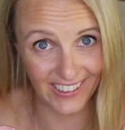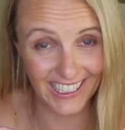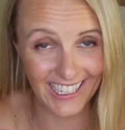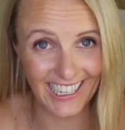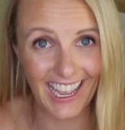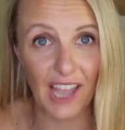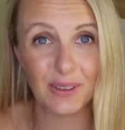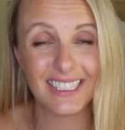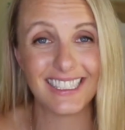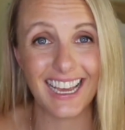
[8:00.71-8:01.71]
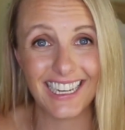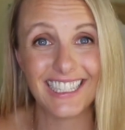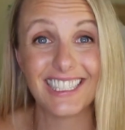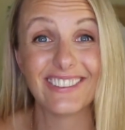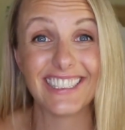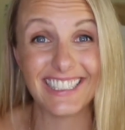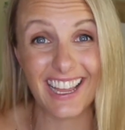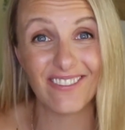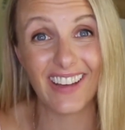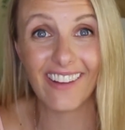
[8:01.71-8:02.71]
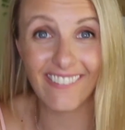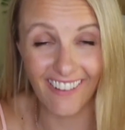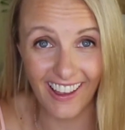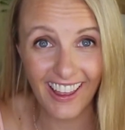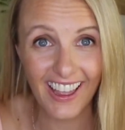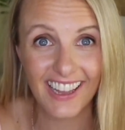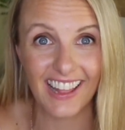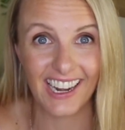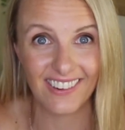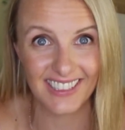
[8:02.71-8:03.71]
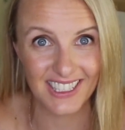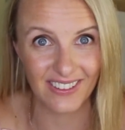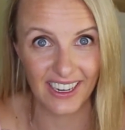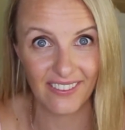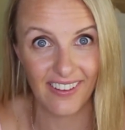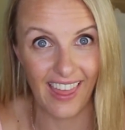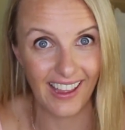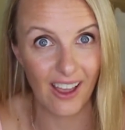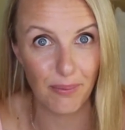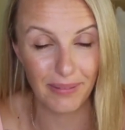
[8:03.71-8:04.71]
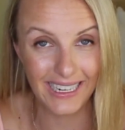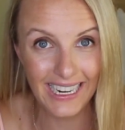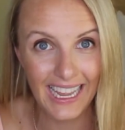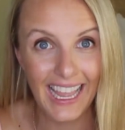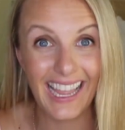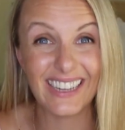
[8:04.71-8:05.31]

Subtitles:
feeling. I was starting to resent my work that I was doing for that company.